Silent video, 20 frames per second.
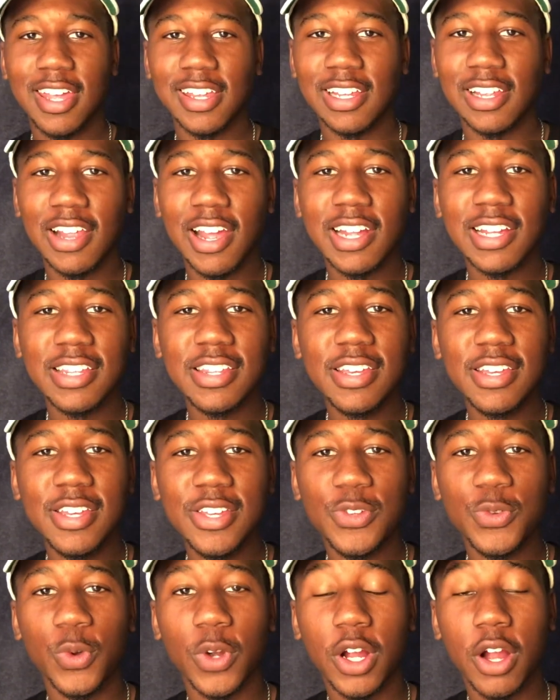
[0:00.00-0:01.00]
And a lot of
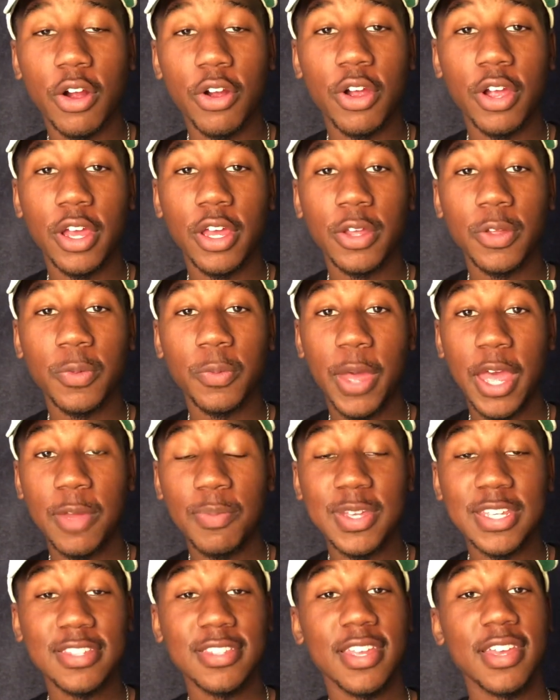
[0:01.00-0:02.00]
these recurring
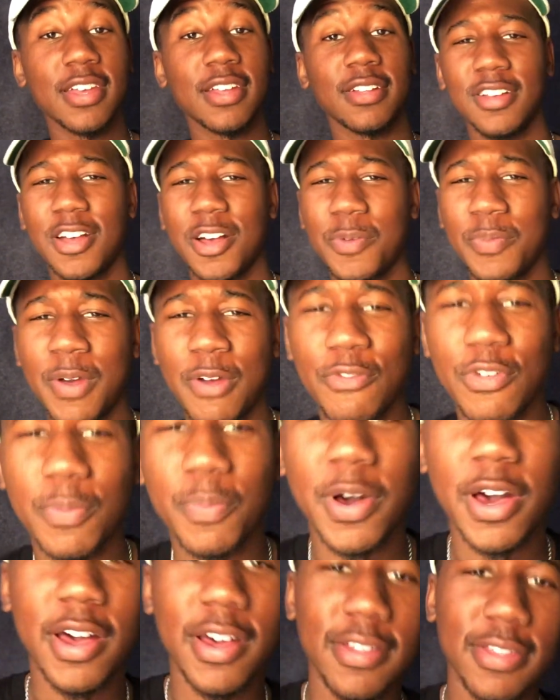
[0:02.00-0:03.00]
payments that come every
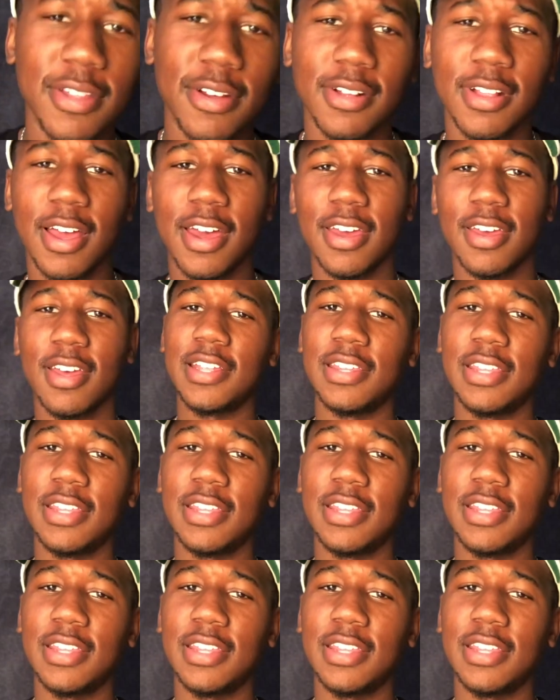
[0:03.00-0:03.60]
month are like